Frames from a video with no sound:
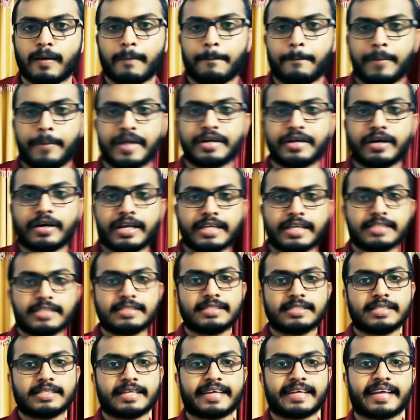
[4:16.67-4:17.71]
Mitron is
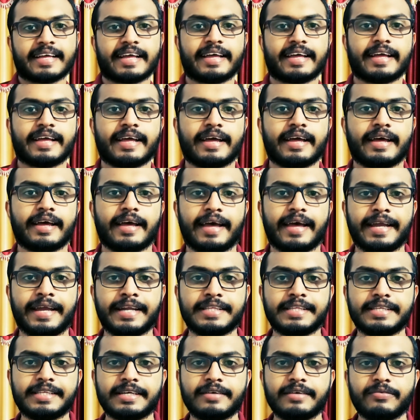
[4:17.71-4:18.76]

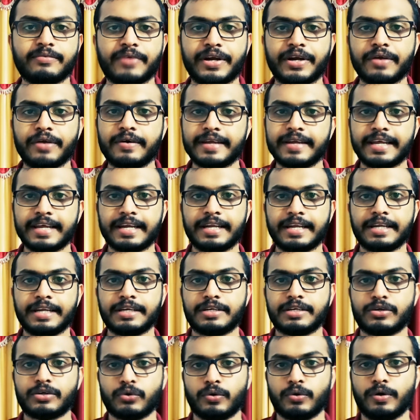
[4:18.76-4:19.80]
another video creating
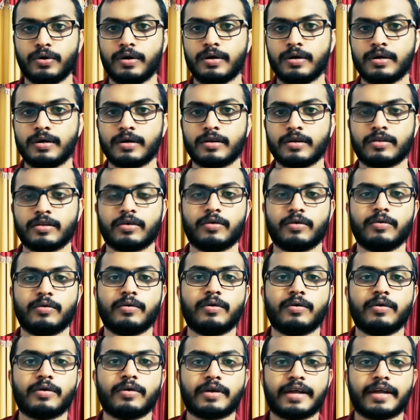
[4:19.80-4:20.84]
tool
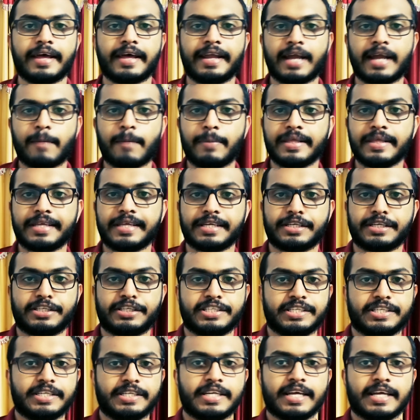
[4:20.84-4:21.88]
or an
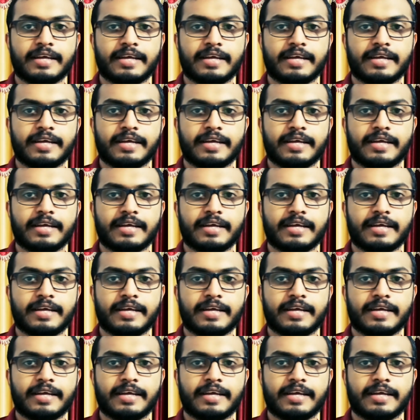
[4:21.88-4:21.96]
application